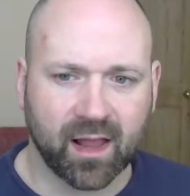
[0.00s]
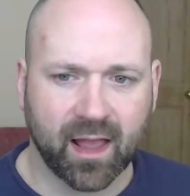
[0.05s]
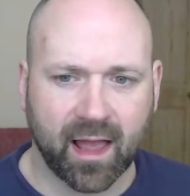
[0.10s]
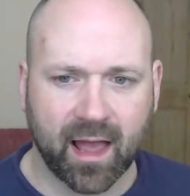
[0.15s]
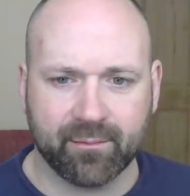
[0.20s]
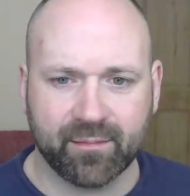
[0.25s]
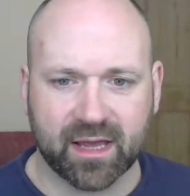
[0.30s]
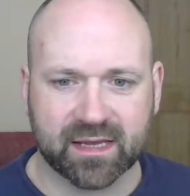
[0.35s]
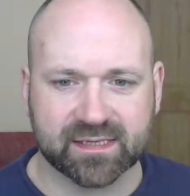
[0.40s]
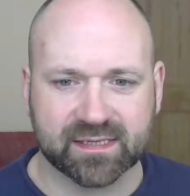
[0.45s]

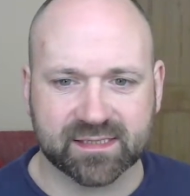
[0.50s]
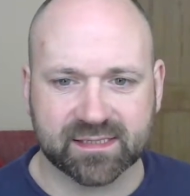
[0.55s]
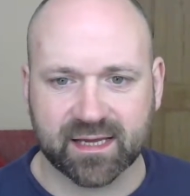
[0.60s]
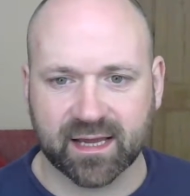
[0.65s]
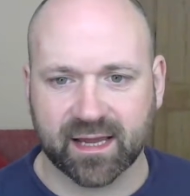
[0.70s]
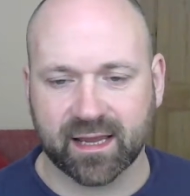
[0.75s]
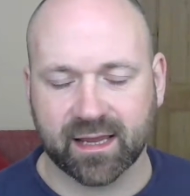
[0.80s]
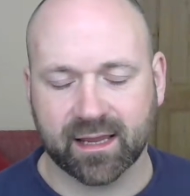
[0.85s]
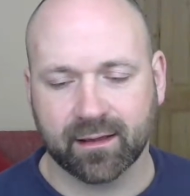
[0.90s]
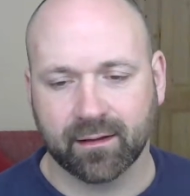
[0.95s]

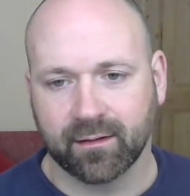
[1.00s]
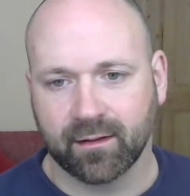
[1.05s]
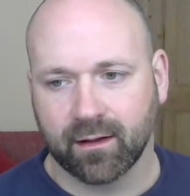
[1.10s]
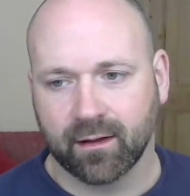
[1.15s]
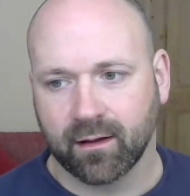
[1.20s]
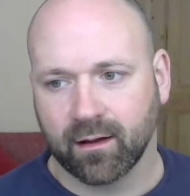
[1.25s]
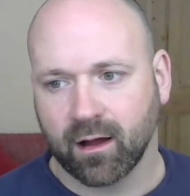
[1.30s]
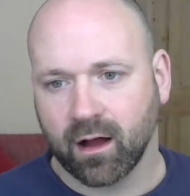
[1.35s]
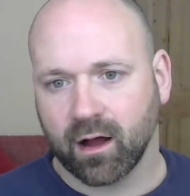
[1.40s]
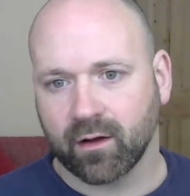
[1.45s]
MSC,
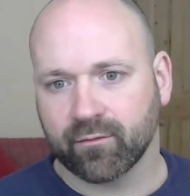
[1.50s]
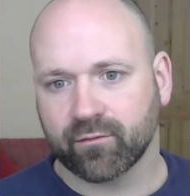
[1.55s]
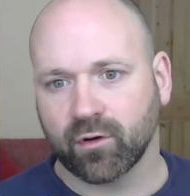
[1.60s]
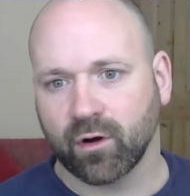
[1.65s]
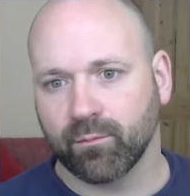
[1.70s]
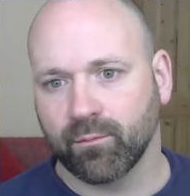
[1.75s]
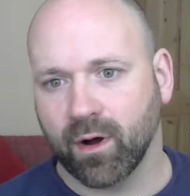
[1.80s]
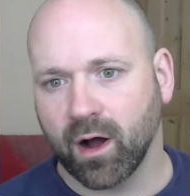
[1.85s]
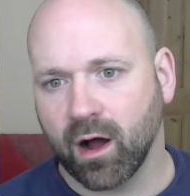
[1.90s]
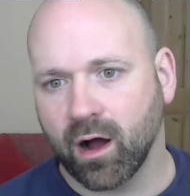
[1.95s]
I've
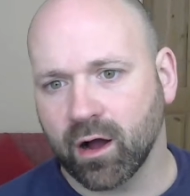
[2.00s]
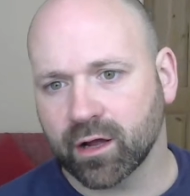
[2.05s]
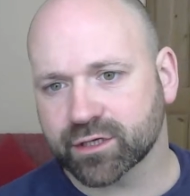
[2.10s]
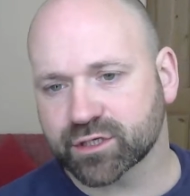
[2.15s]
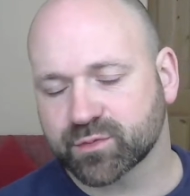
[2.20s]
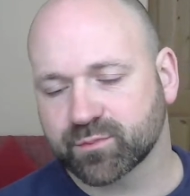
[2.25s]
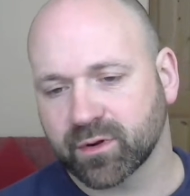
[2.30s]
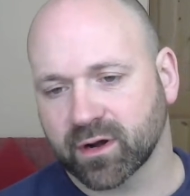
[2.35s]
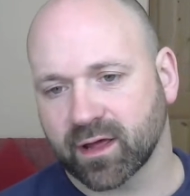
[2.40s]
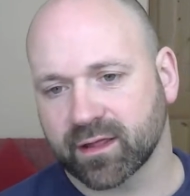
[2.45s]
got
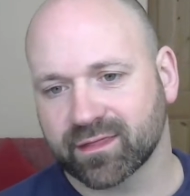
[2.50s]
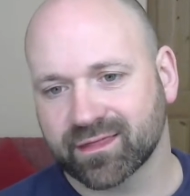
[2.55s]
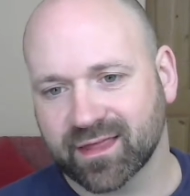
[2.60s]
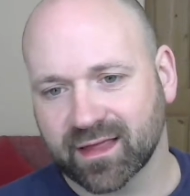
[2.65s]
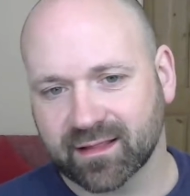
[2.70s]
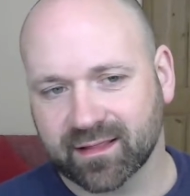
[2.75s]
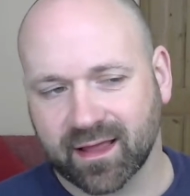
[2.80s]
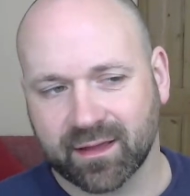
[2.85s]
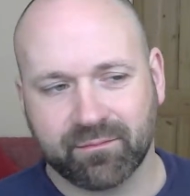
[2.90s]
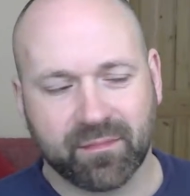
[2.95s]
March, but I
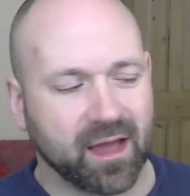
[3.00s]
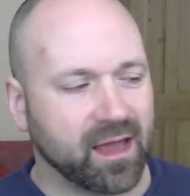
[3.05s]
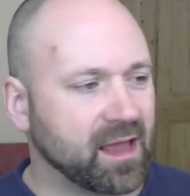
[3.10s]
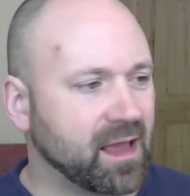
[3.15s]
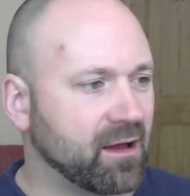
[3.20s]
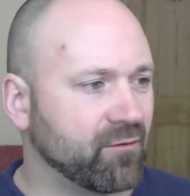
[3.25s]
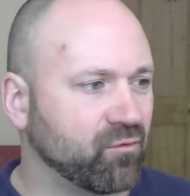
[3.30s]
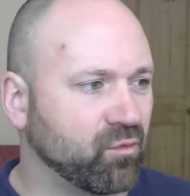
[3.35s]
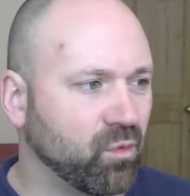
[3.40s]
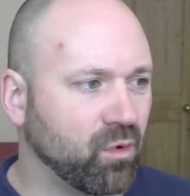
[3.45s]
think they may
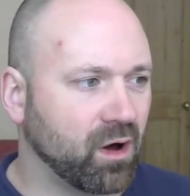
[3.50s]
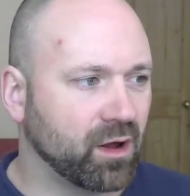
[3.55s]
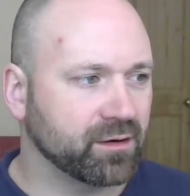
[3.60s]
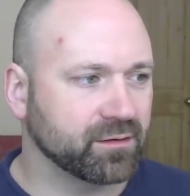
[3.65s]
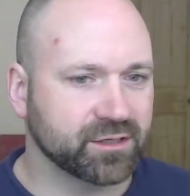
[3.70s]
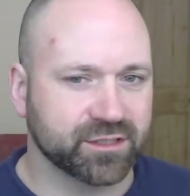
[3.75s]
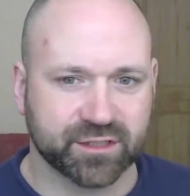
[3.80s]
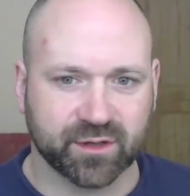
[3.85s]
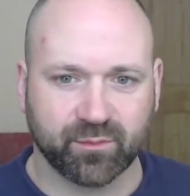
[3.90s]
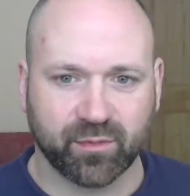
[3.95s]
have
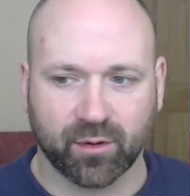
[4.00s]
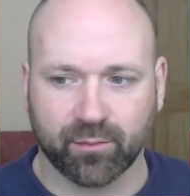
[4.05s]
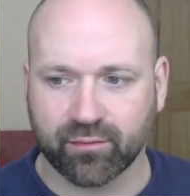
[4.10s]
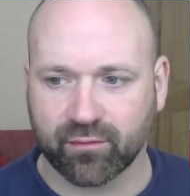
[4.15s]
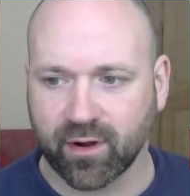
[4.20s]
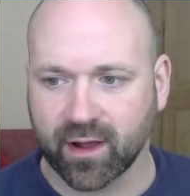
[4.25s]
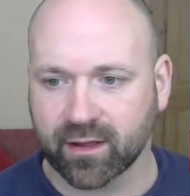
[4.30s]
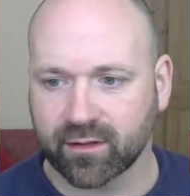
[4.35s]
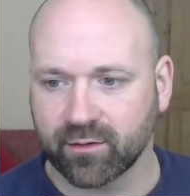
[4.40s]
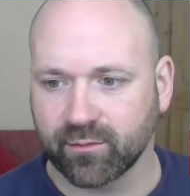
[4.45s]
one ship
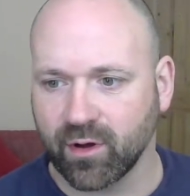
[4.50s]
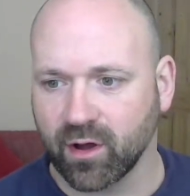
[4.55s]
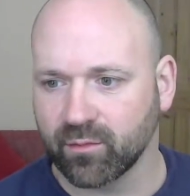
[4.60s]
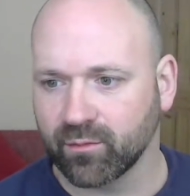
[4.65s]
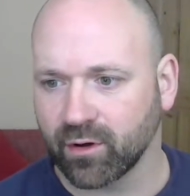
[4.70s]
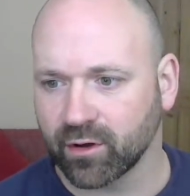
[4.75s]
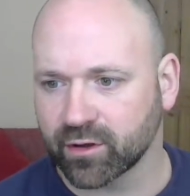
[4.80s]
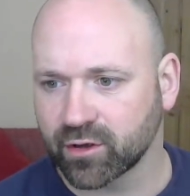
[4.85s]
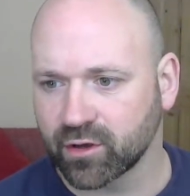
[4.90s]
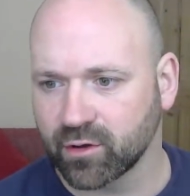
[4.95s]
operating at the moment,
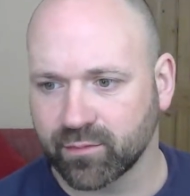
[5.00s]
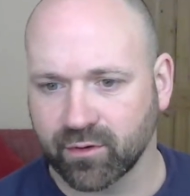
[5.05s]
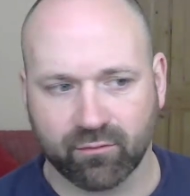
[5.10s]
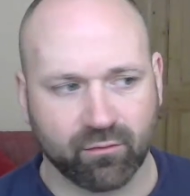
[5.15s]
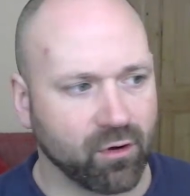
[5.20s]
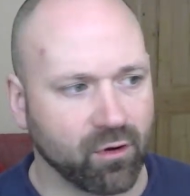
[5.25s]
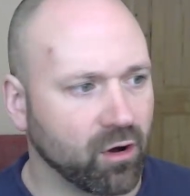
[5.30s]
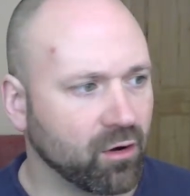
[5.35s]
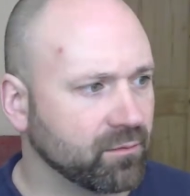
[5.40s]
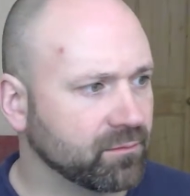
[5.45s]
but I could be
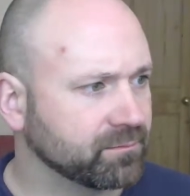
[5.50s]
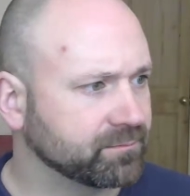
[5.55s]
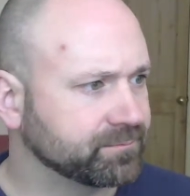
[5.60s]
wrong.